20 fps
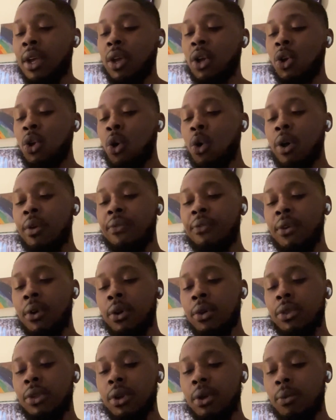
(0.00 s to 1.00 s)
Going
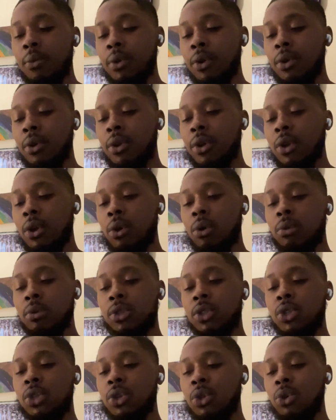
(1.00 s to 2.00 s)
further, we're going to go
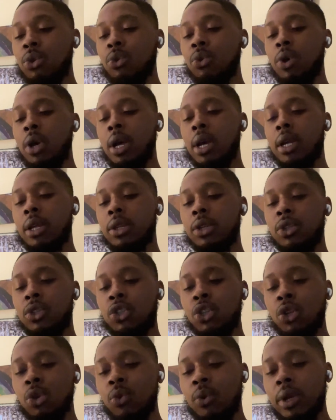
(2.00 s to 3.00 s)
to
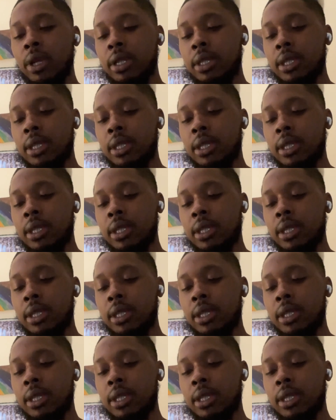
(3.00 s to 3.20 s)
Tua